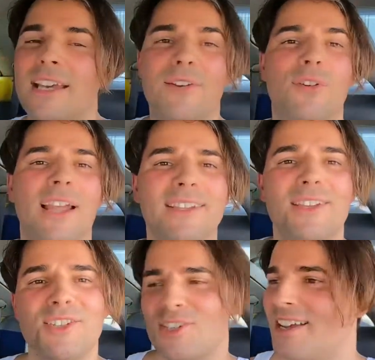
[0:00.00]
If you like
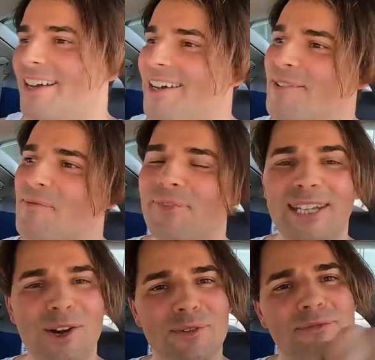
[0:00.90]
this
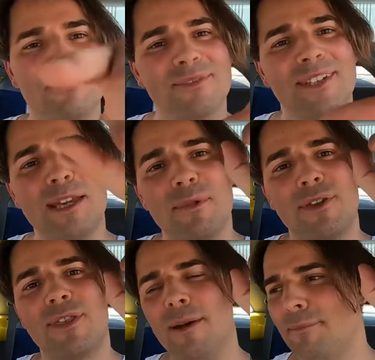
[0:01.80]
video, give me a
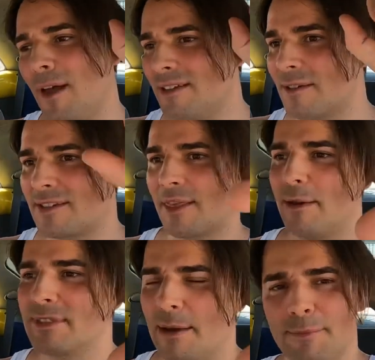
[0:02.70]

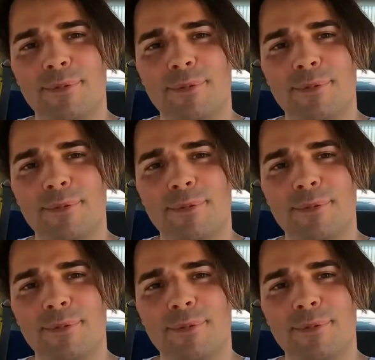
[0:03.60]
thumbs up,